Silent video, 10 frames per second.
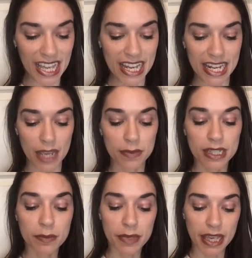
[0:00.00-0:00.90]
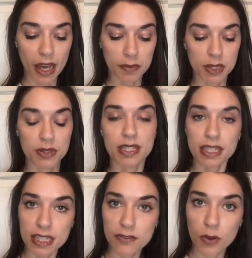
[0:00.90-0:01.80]
names can be up to
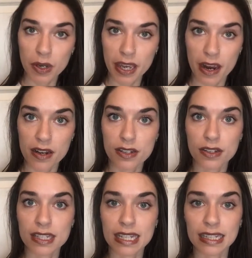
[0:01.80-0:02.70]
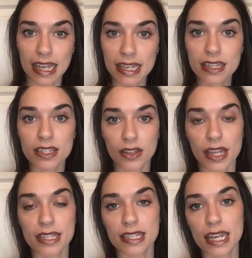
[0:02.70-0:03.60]
64 characters in length, so
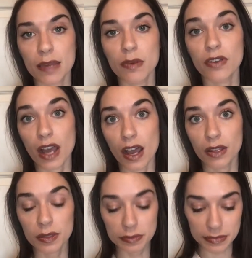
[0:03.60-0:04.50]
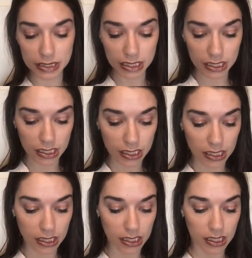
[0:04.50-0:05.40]
that's the name of a column.
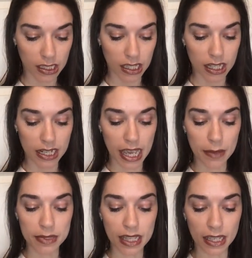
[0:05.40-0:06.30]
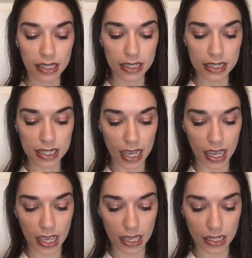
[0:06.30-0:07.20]
Names can
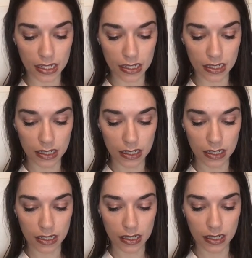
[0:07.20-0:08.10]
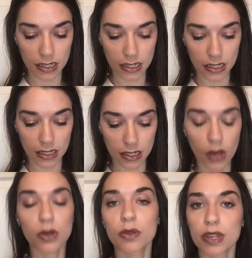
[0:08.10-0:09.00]
contain,
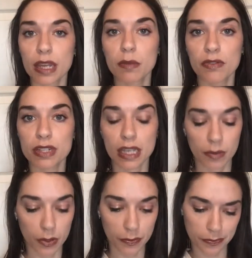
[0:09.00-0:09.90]
the name of a table.